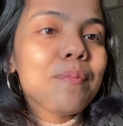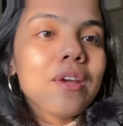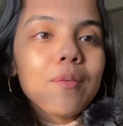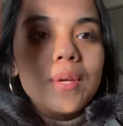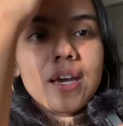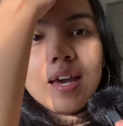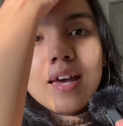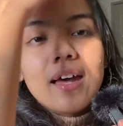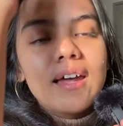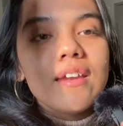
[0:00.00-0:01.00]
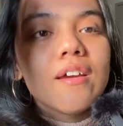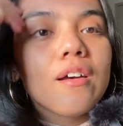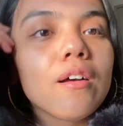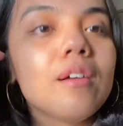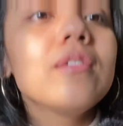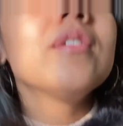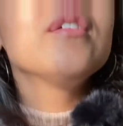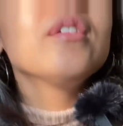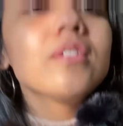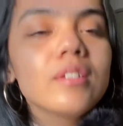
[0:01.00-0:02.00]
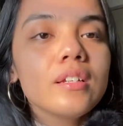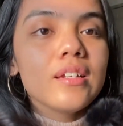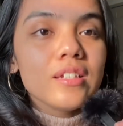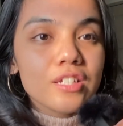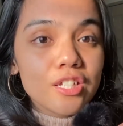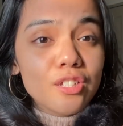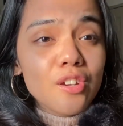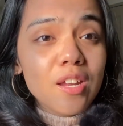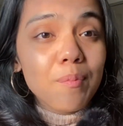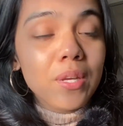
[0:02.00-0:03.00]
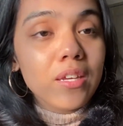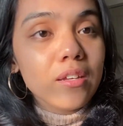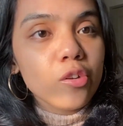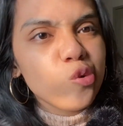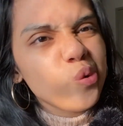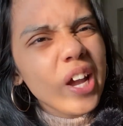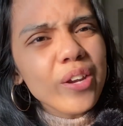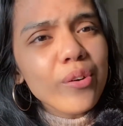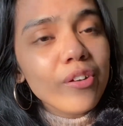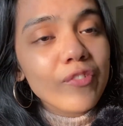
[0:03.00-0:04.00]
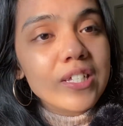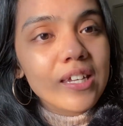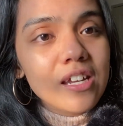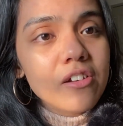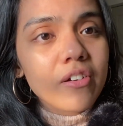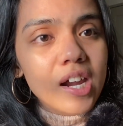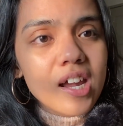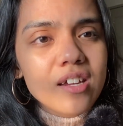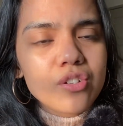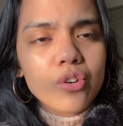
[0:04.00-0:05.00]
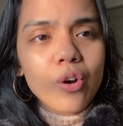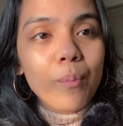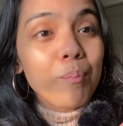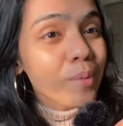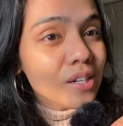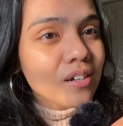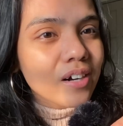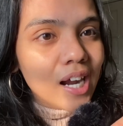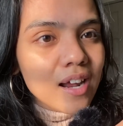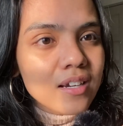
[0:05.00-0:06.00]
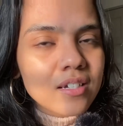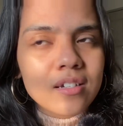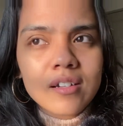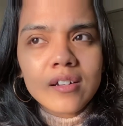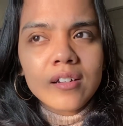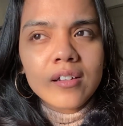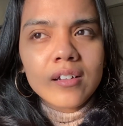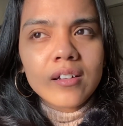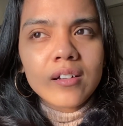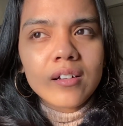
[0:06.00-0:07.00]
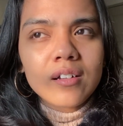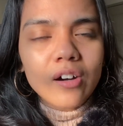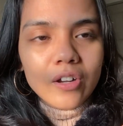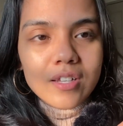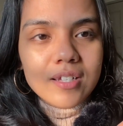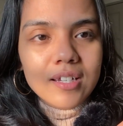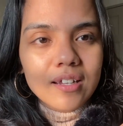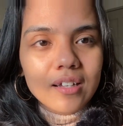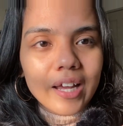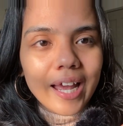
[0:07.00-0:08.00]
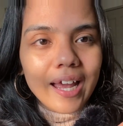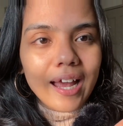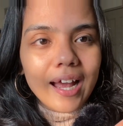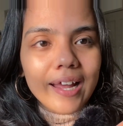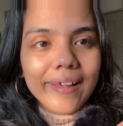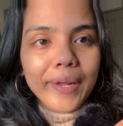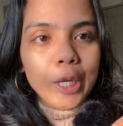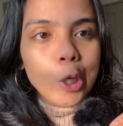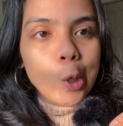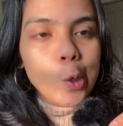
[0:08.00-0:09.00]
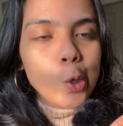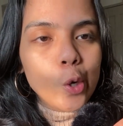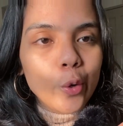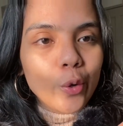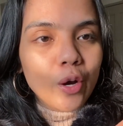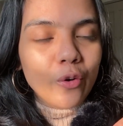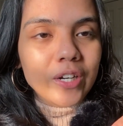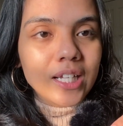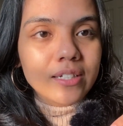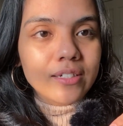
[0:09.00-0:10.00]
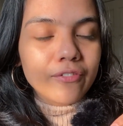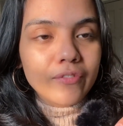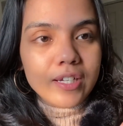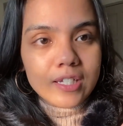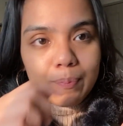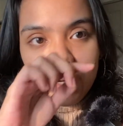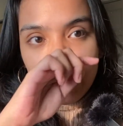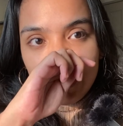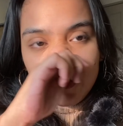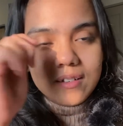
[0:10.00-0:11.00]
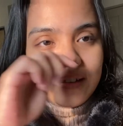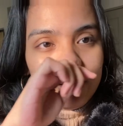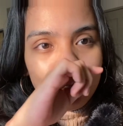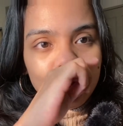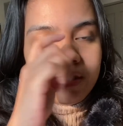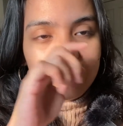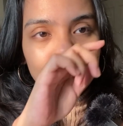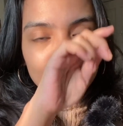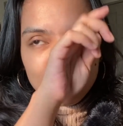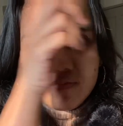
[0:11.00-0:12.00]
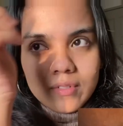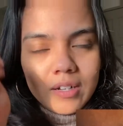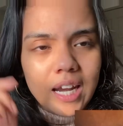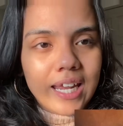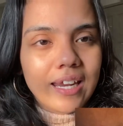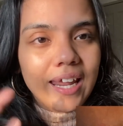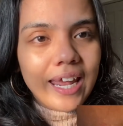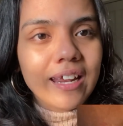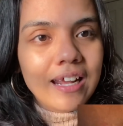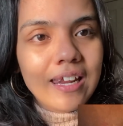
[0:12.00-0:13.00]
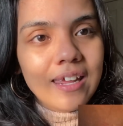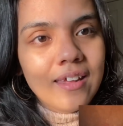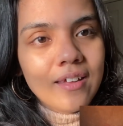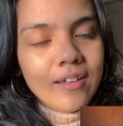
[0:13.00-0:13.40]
baby had a extreme I don't know if it's heat rash or milk rash. Honestly, I don't know how to tell the difference, but it looked like an angry